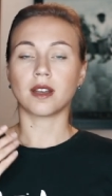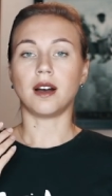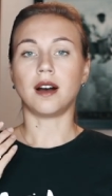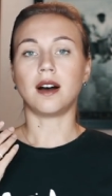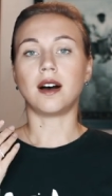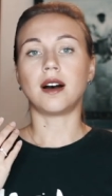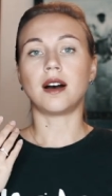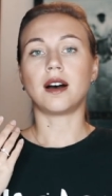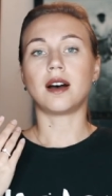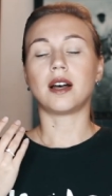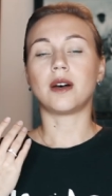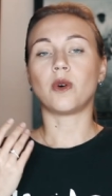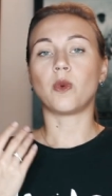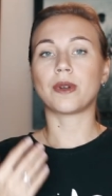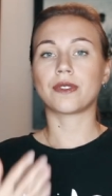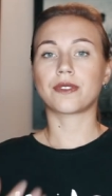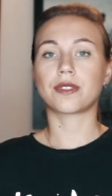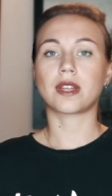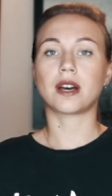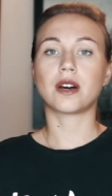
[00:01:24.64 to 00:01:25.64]

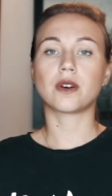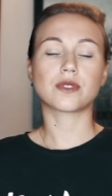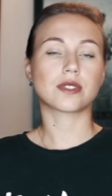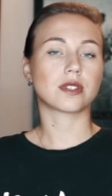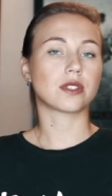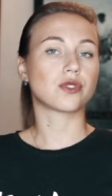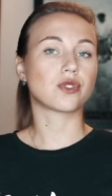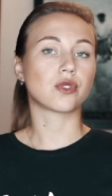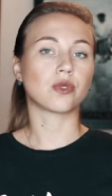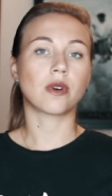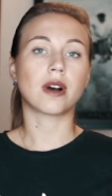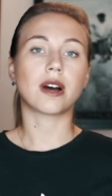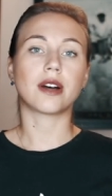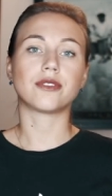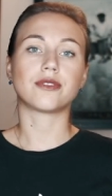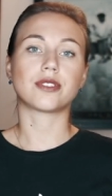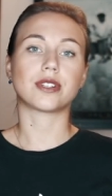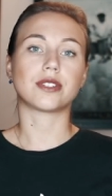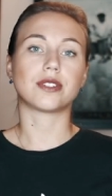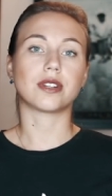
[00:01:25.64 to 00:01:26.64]

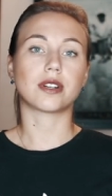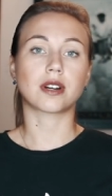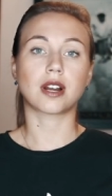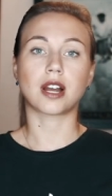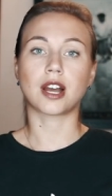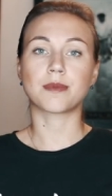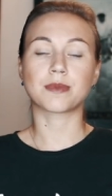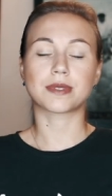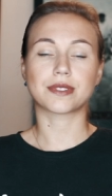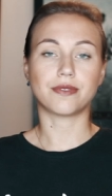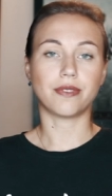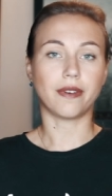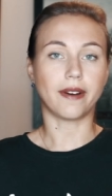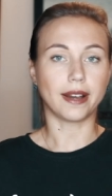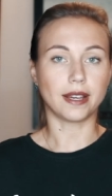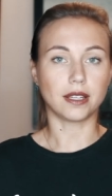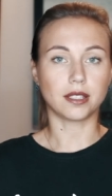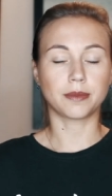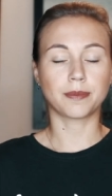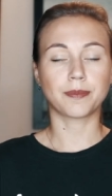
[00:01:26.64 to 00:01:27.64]
1200 dirhams
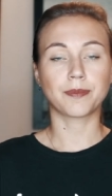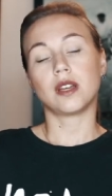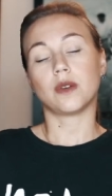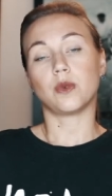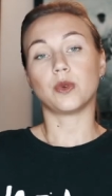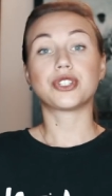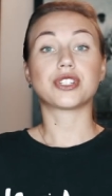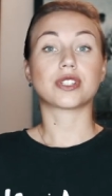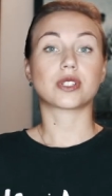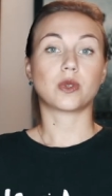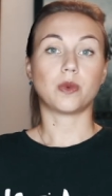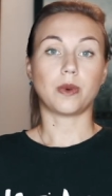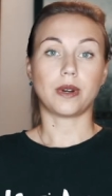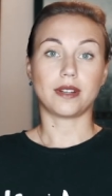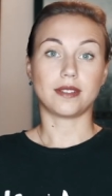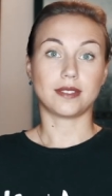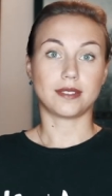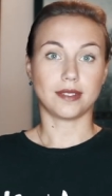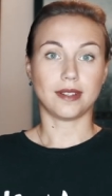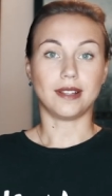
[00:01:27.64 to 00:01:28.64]
fine, which is
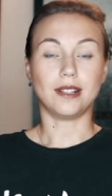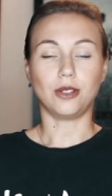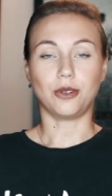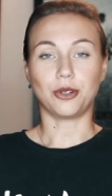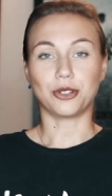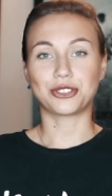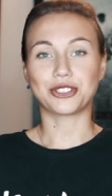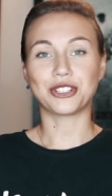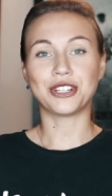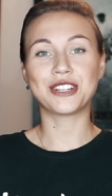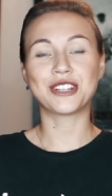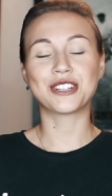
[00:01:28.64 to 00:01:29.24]
quite a lot.